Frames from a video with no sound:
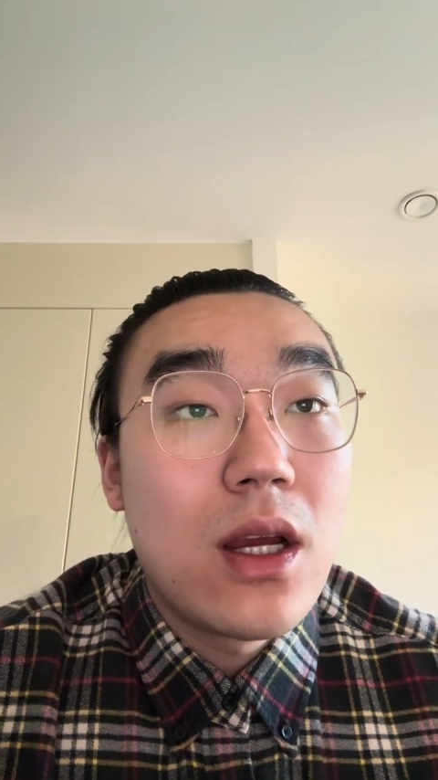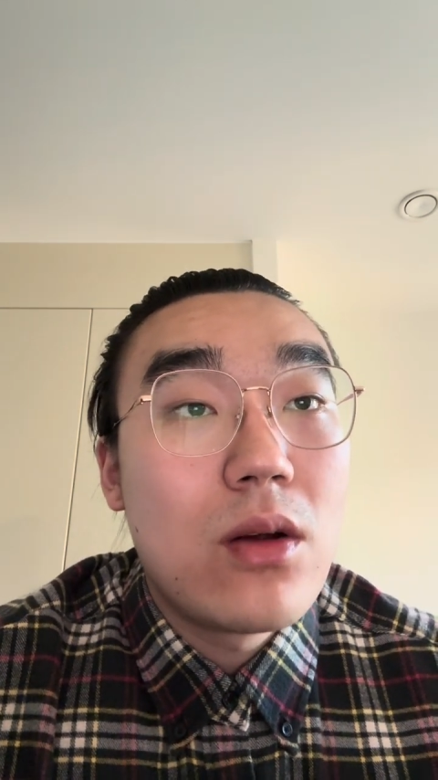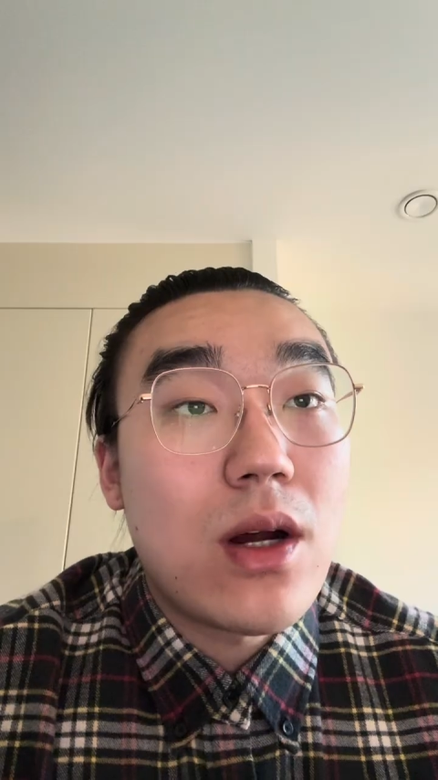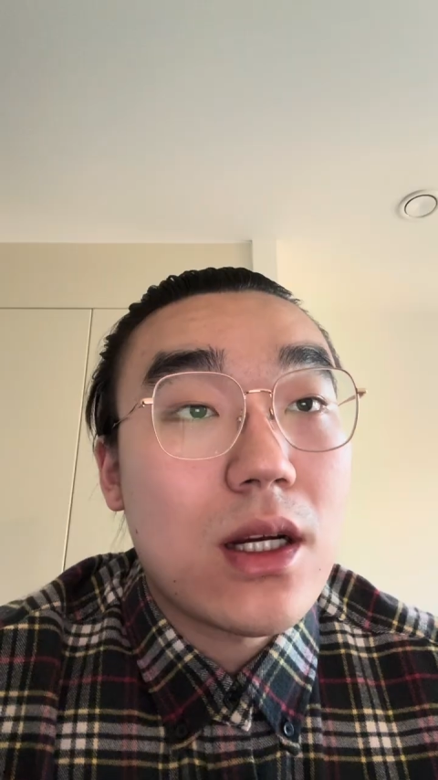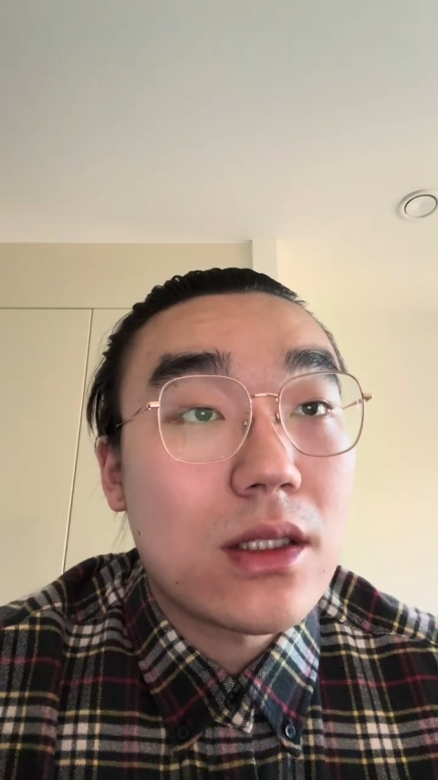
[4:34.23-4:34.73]

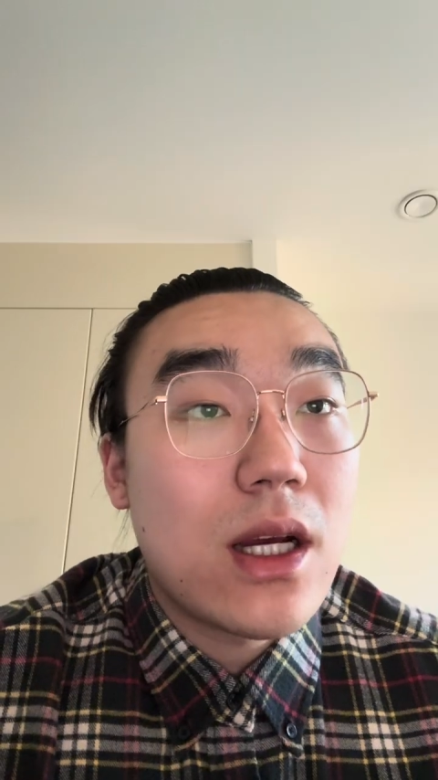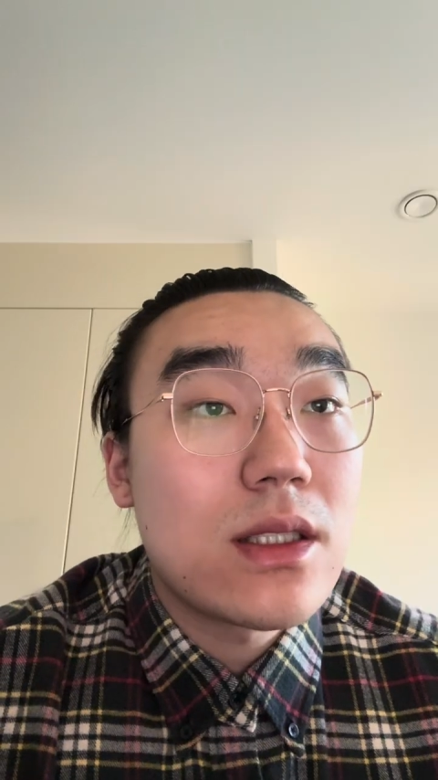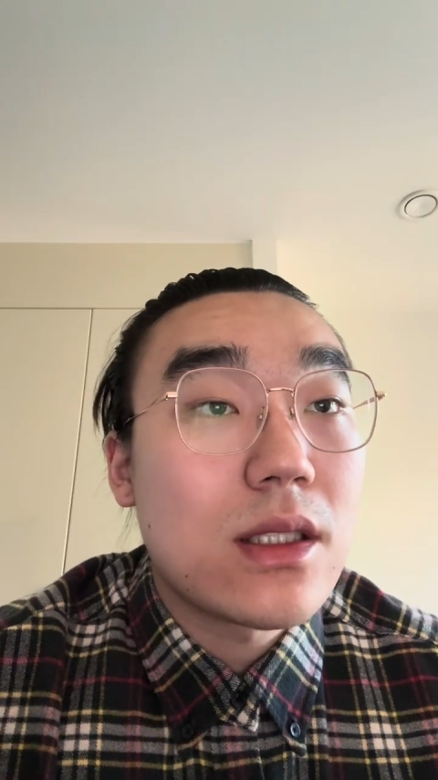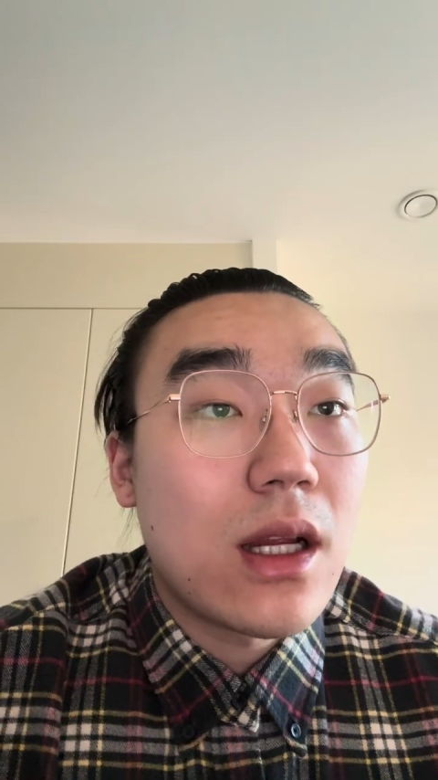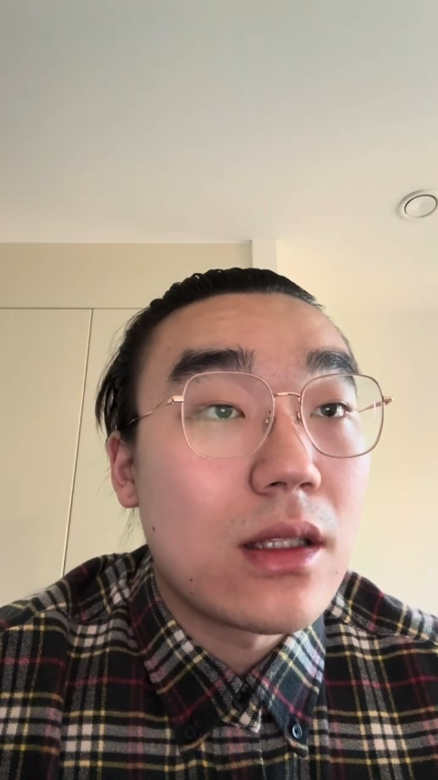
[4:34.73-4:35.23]

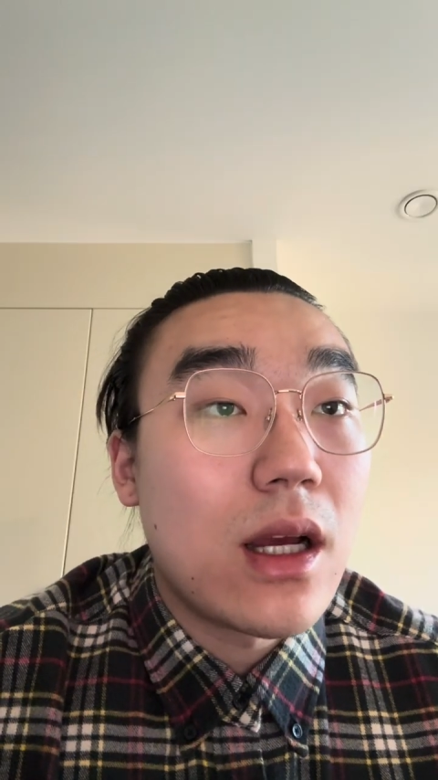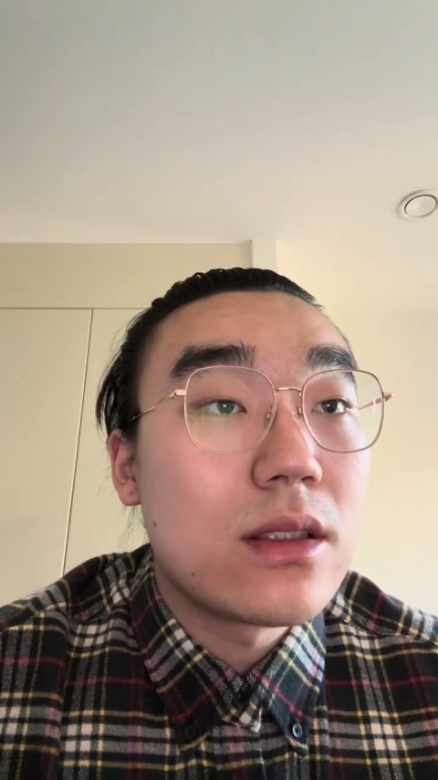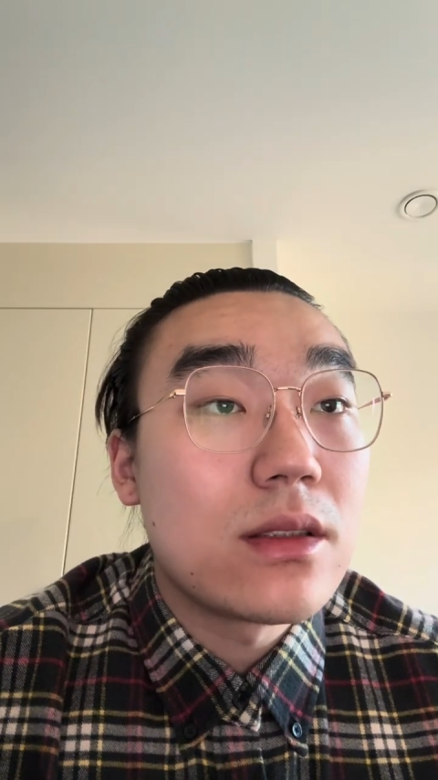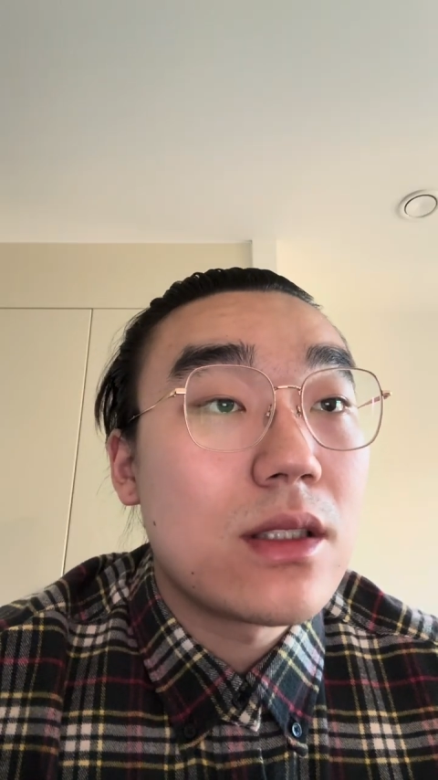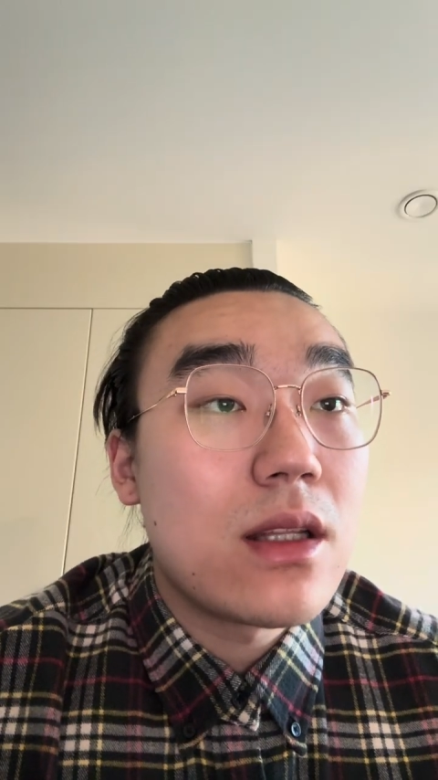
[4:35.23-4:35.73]
Recognizing and
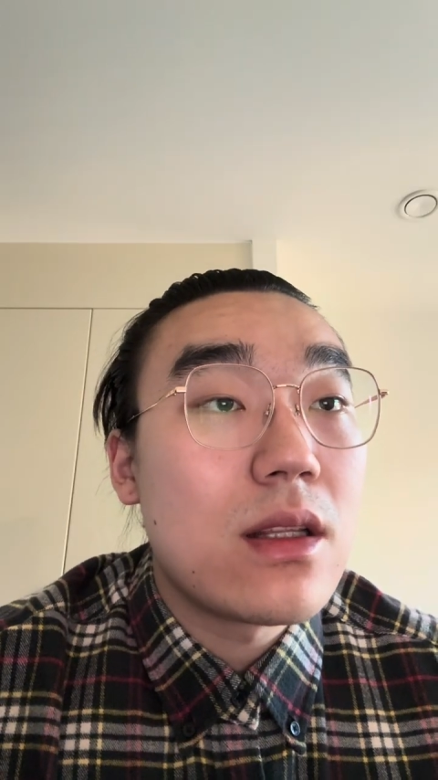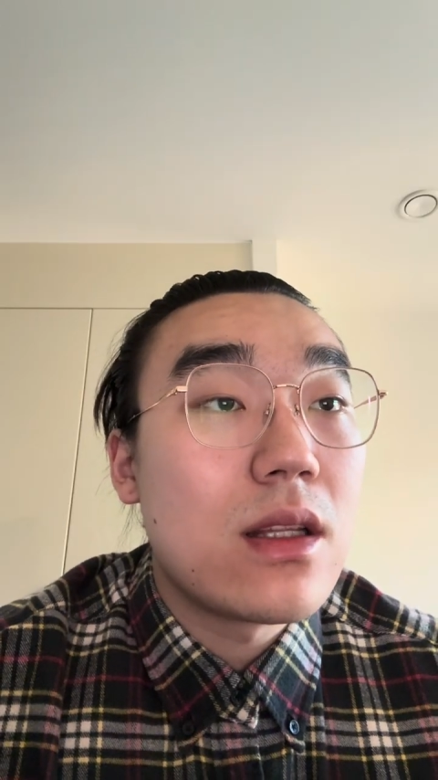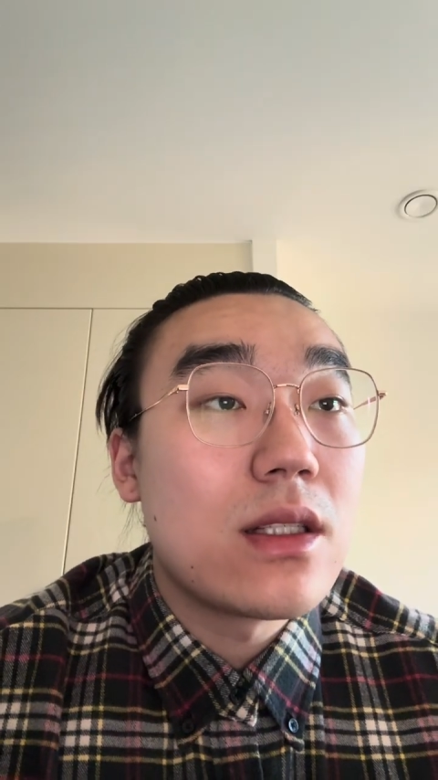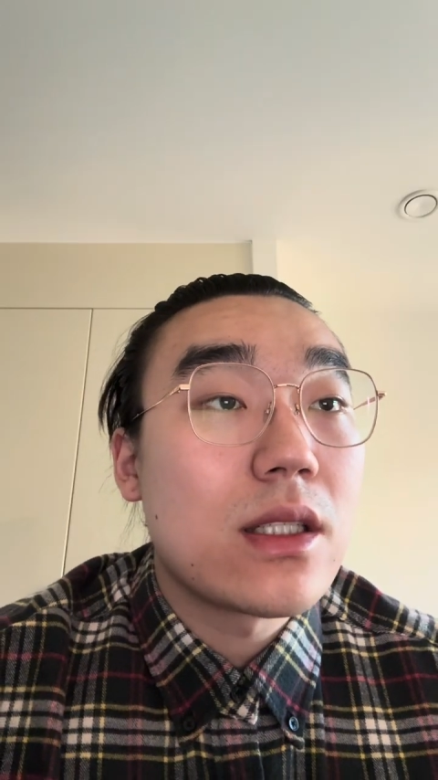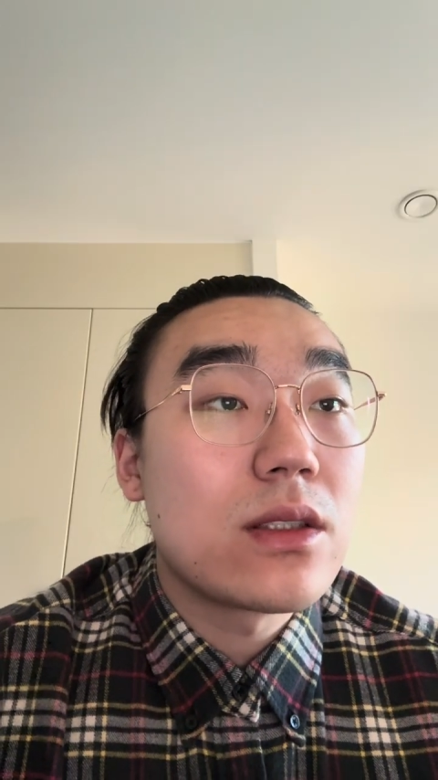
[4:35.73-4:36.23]
understanding
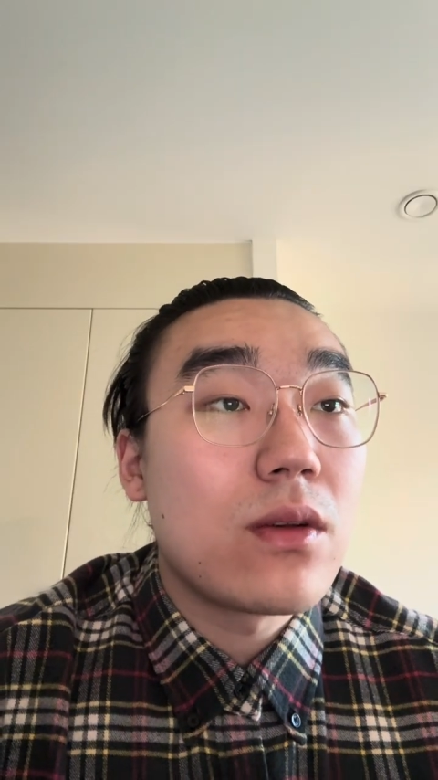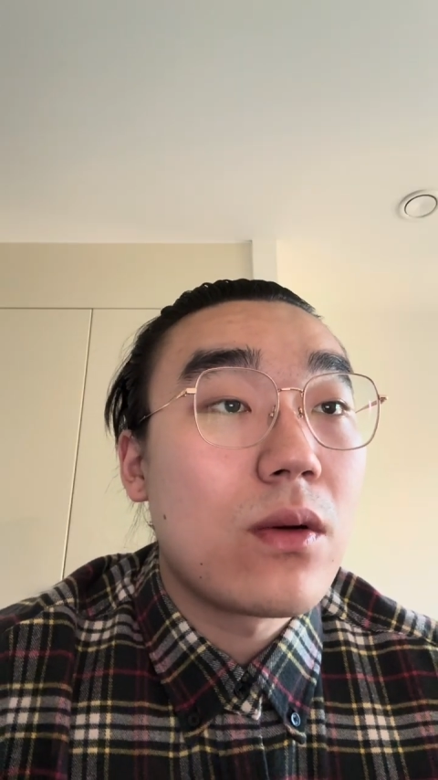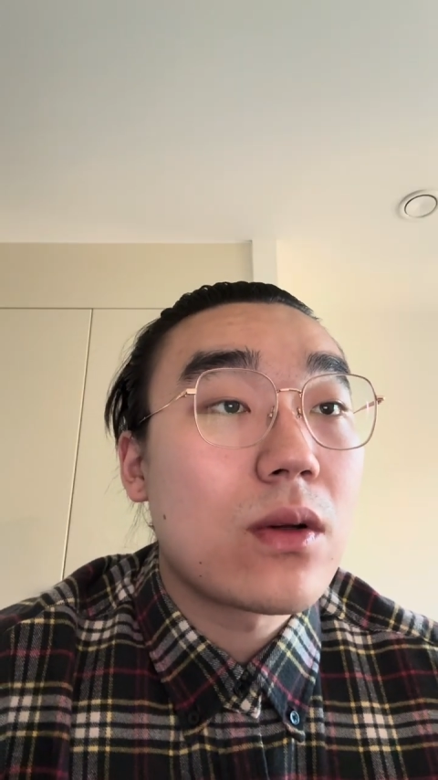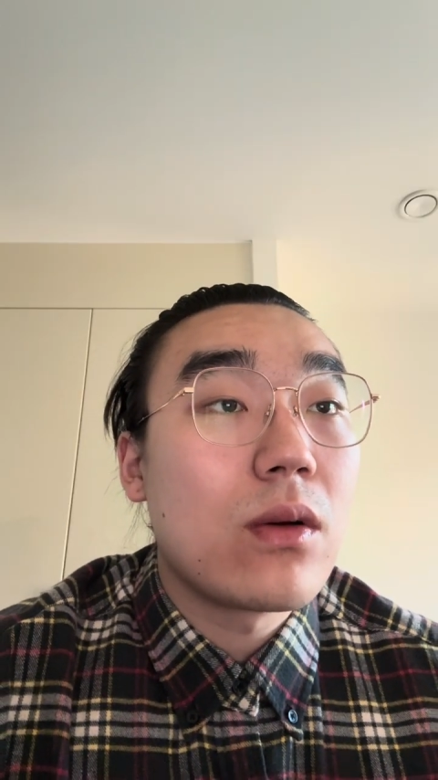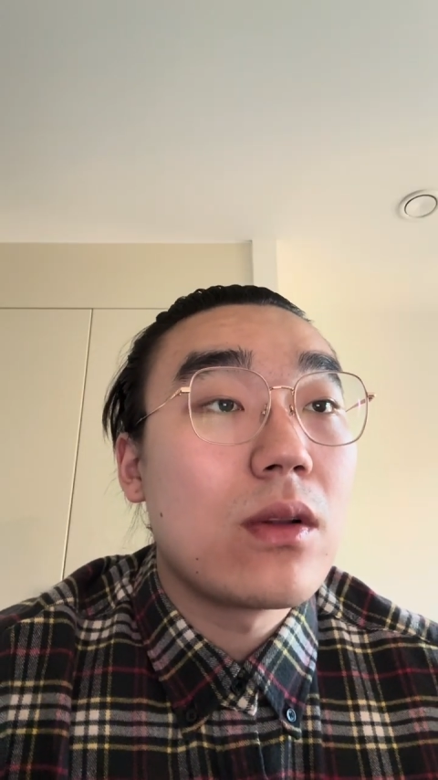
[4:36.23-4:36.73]
these historical